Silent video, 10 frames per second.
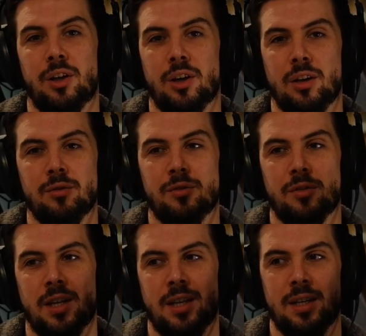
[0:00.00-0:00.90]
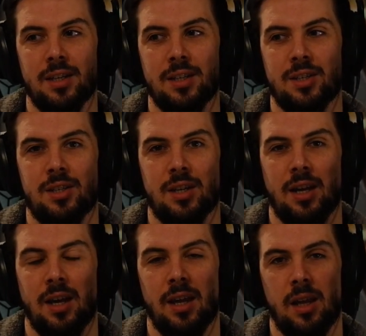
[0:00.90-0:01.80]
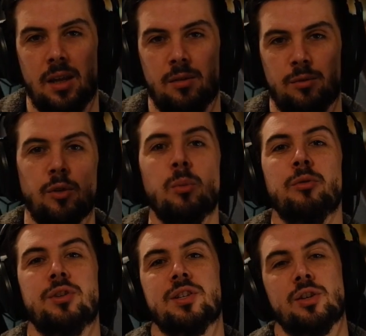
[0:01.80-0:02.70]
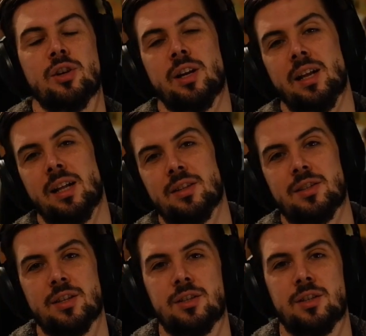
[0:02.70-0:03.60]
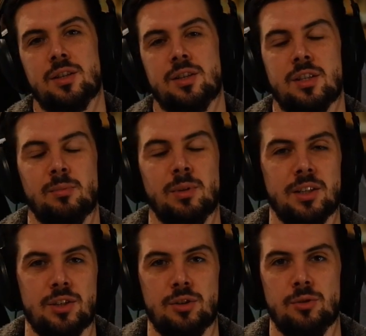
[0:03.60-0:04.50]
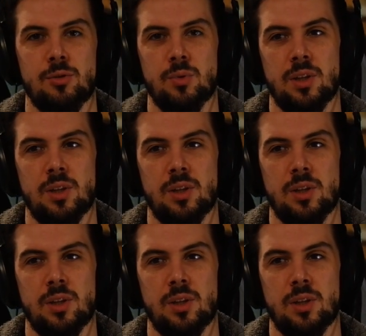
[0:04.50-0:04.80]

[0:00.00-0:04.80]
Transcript: curve is a form of decision analysis similar to